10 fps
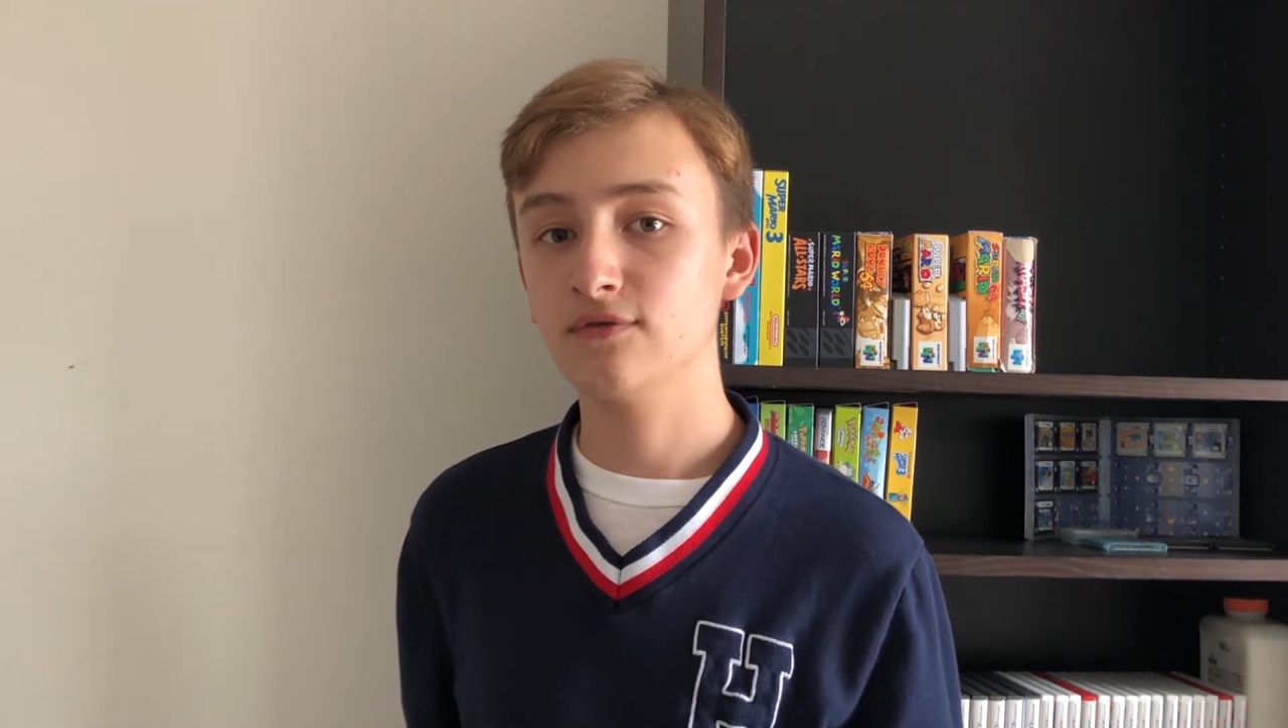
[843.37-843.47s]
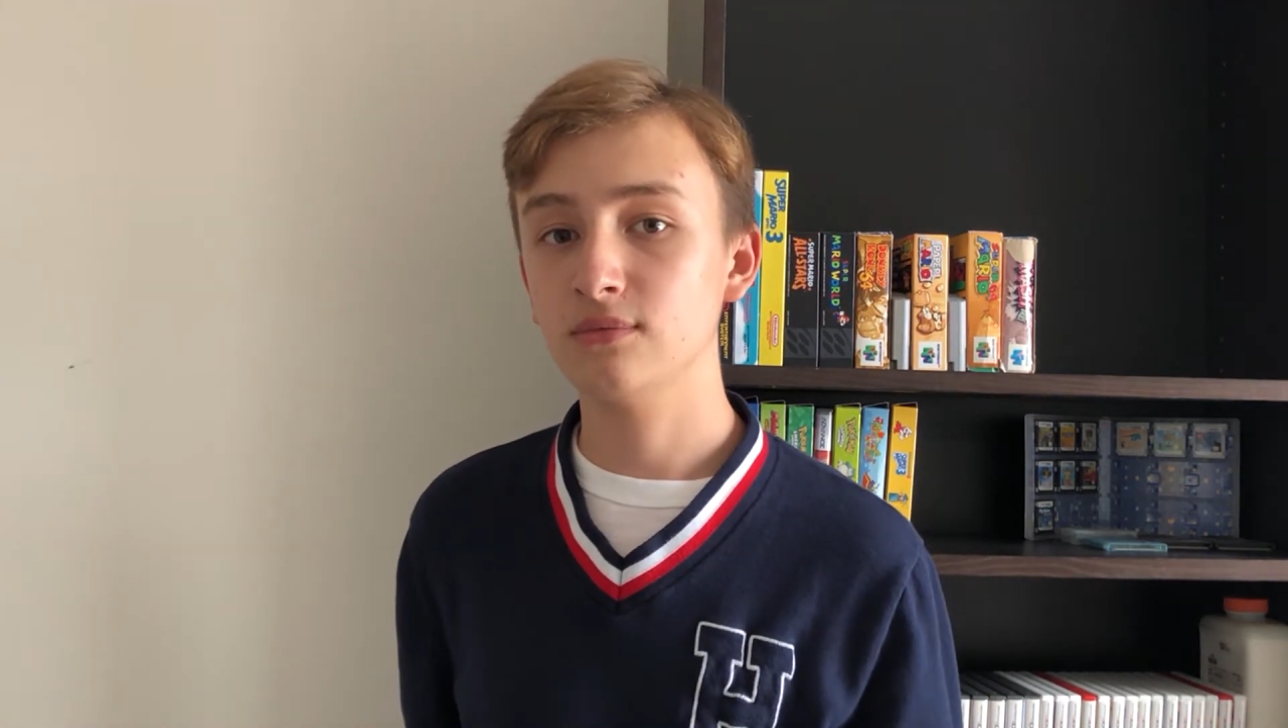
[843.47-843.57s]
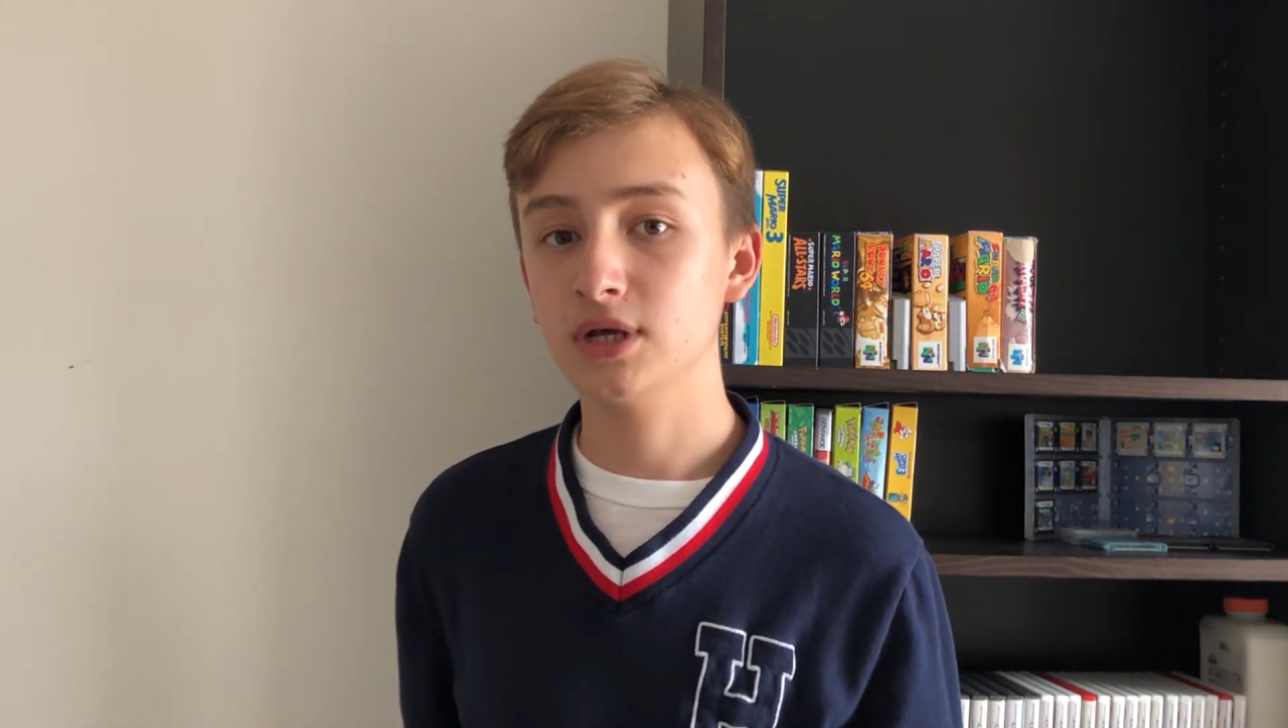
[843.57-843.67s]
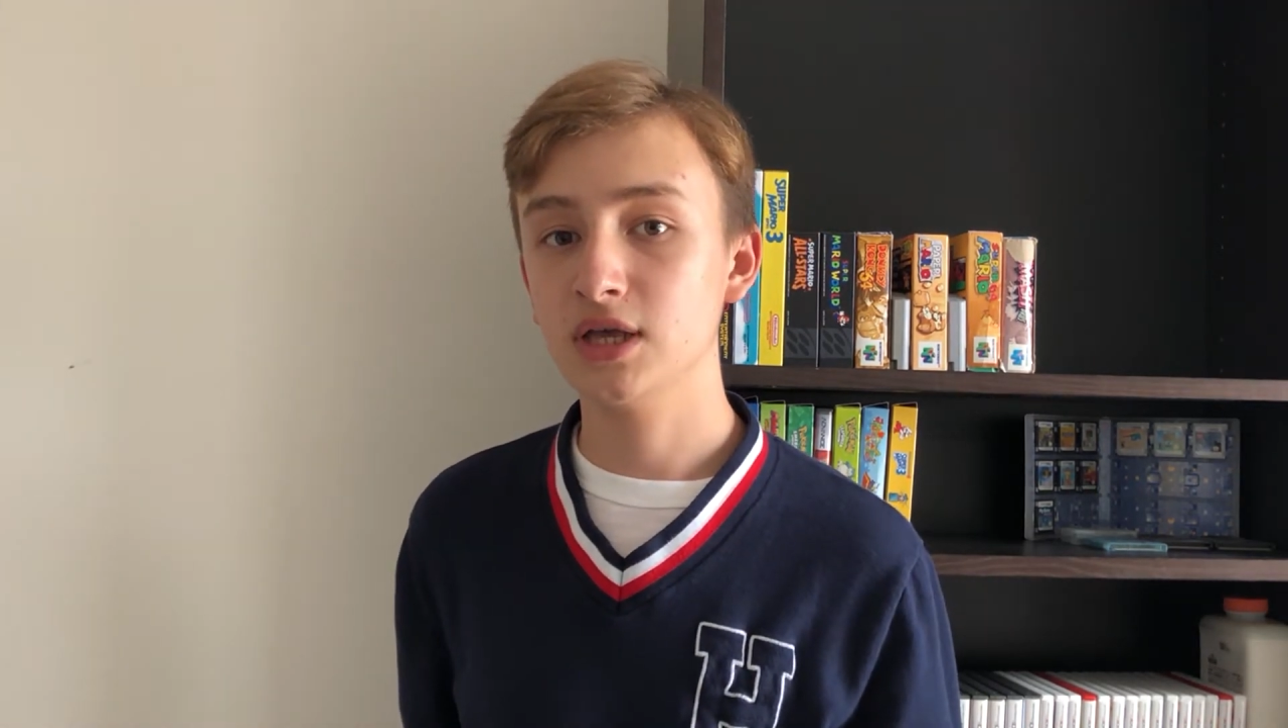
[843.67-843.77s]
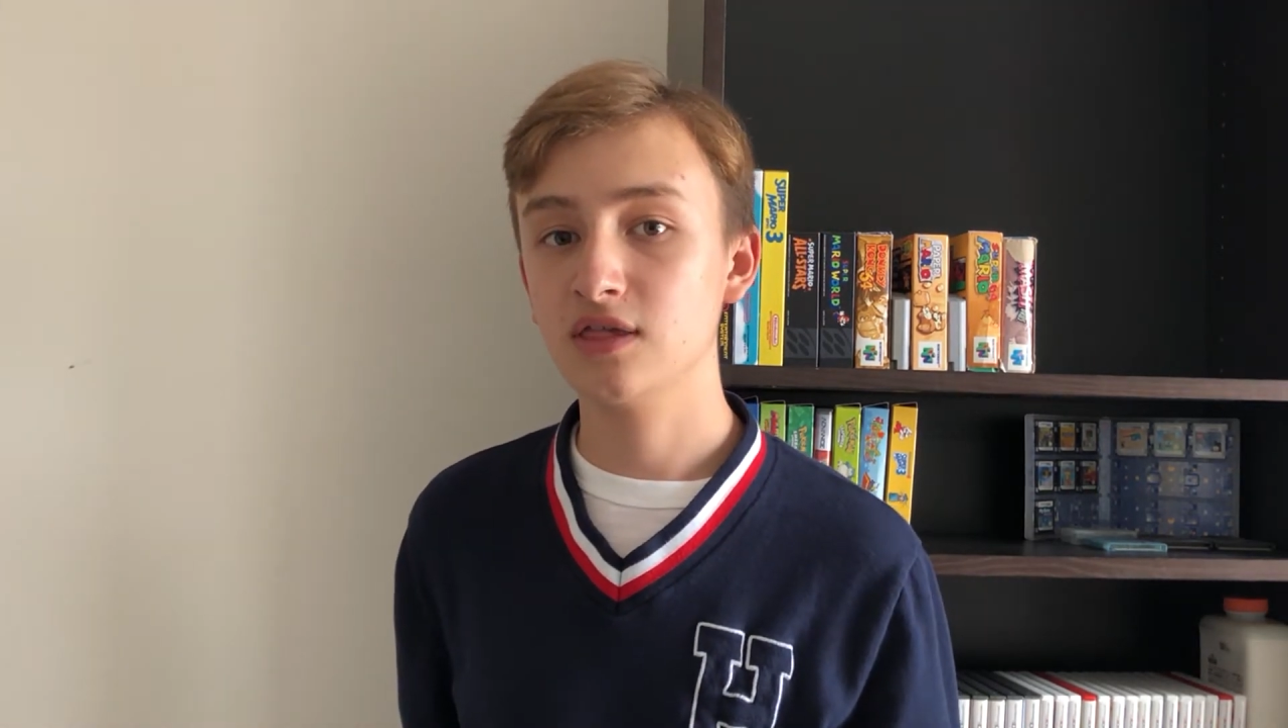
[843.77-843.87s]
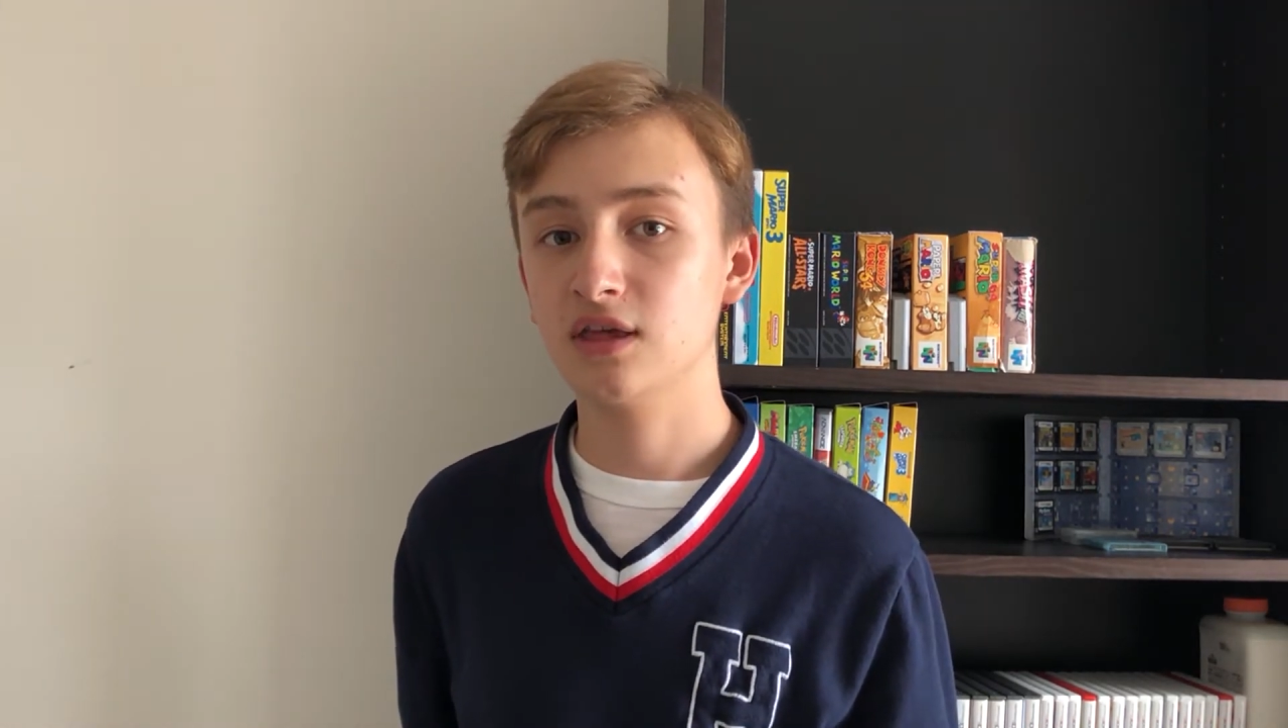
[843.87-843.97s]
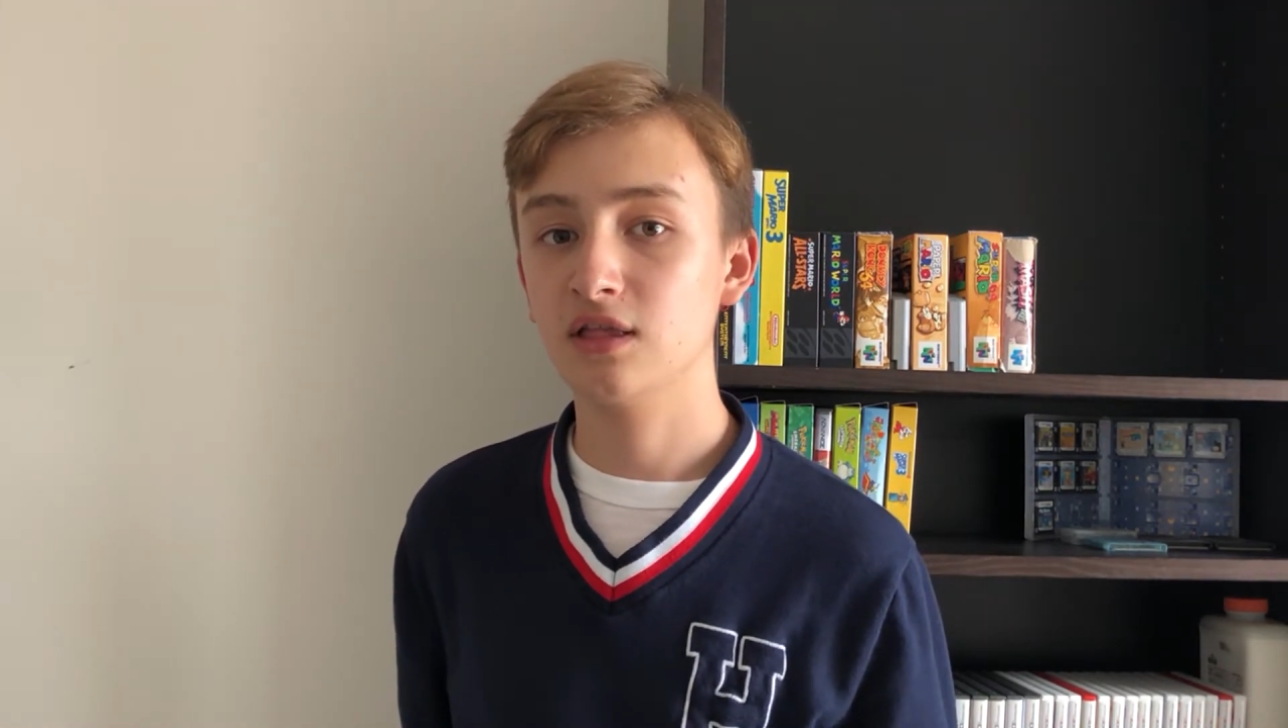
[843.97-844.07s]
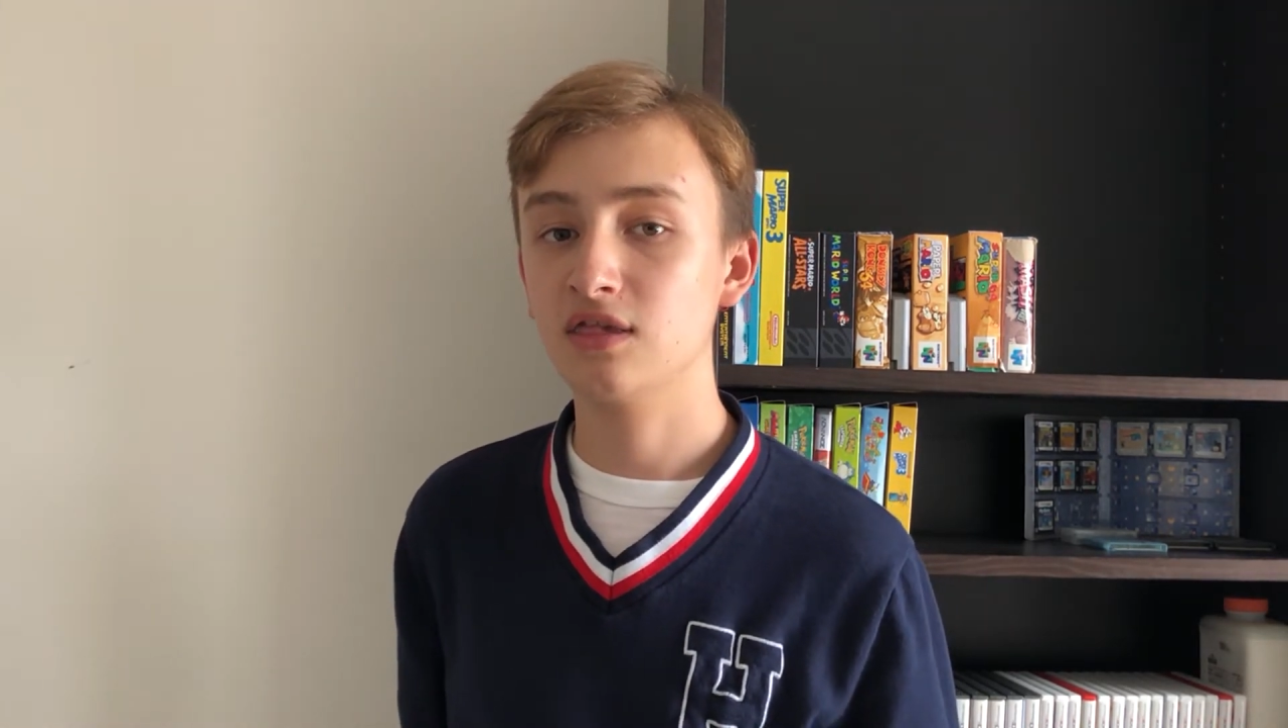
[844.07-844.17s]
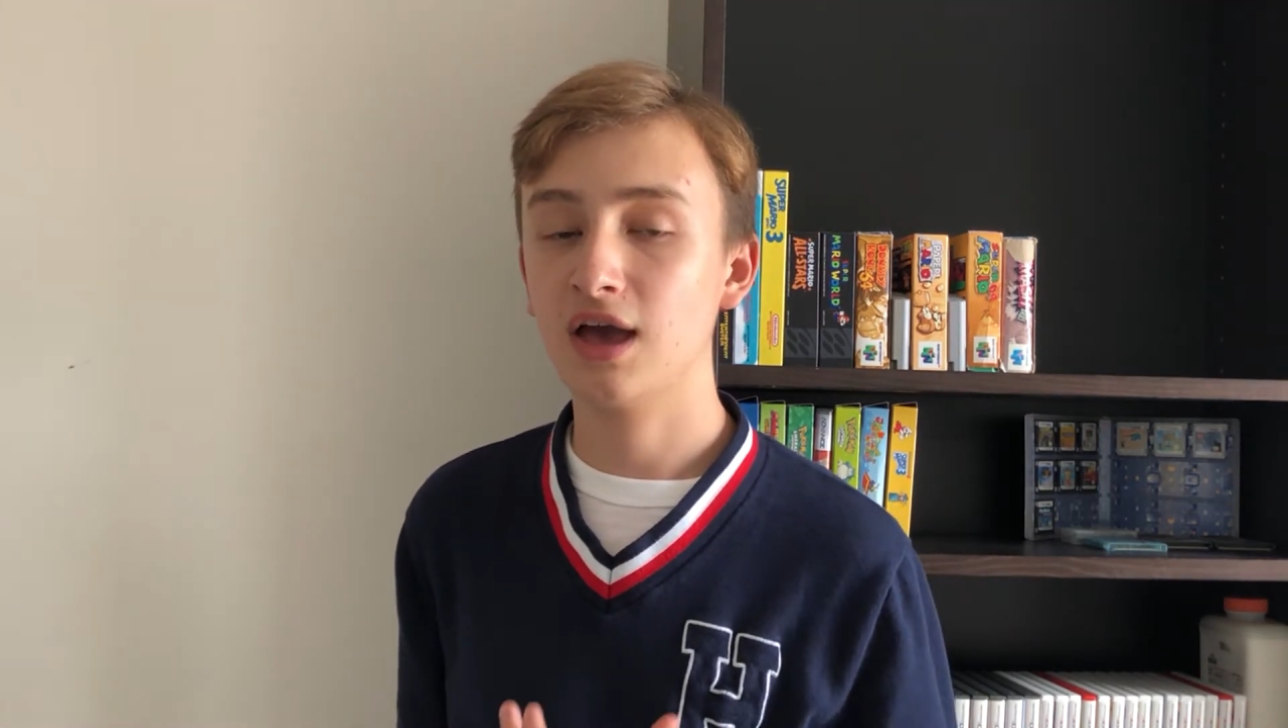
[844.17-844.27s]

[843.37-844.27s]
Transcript: for me since